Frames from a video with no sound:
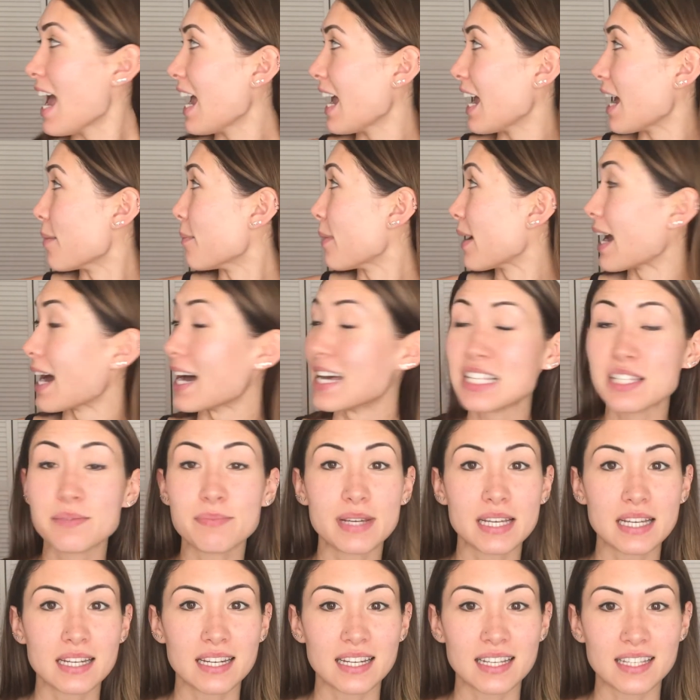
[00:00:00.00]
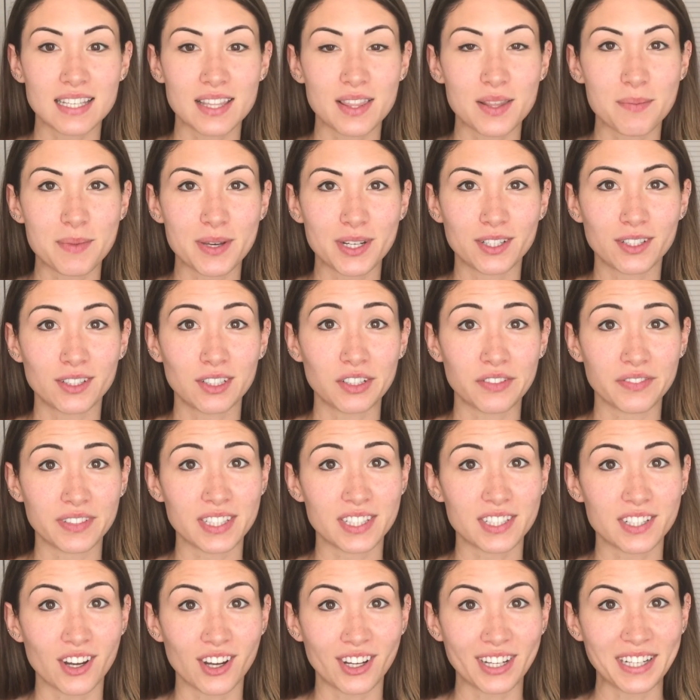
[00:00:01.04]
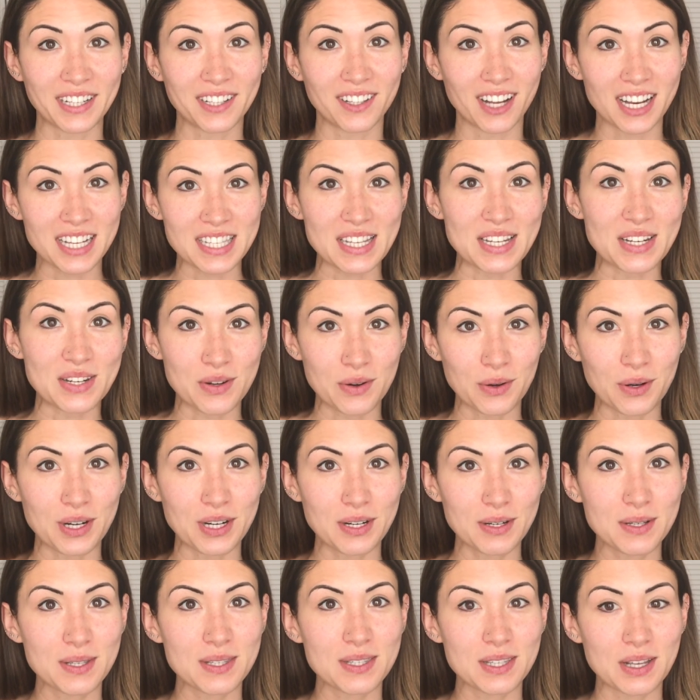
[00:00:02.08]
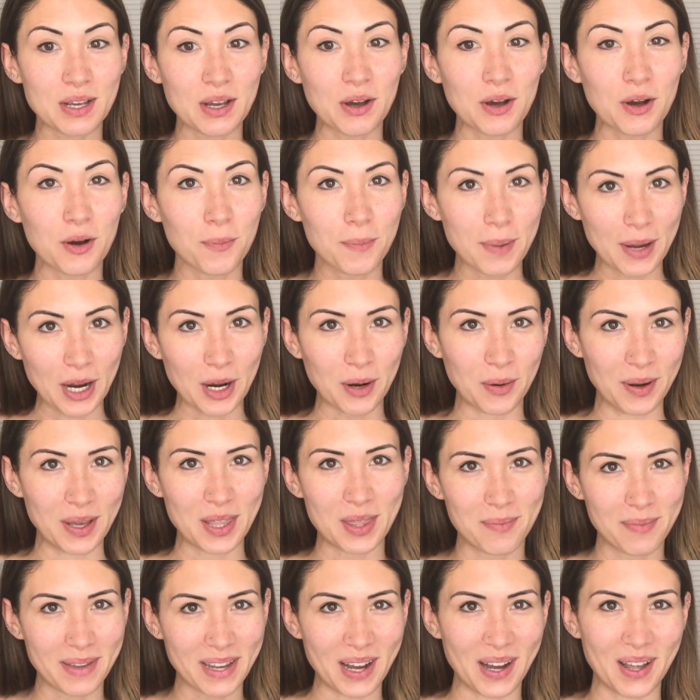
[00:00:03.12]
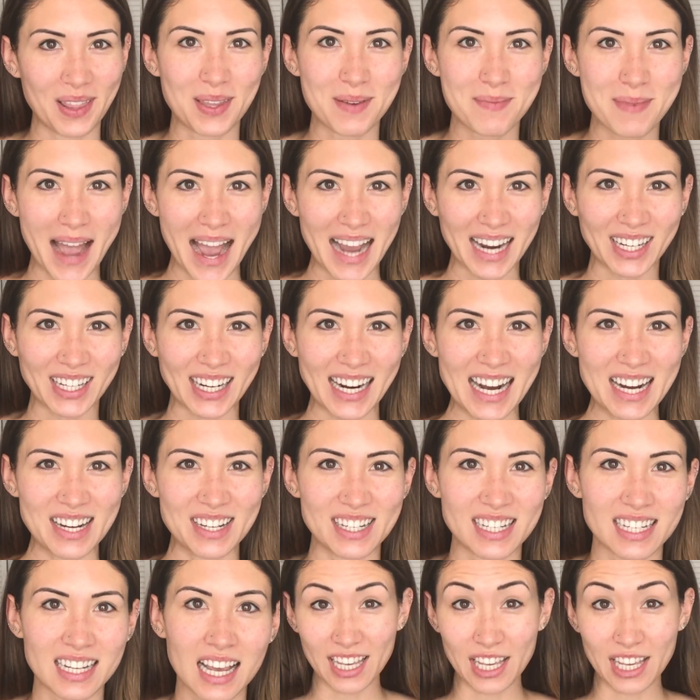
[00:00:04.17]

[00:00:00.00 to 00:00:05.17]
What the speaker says: and my husband is in the middle of installing closet doors, so bear with me on the background.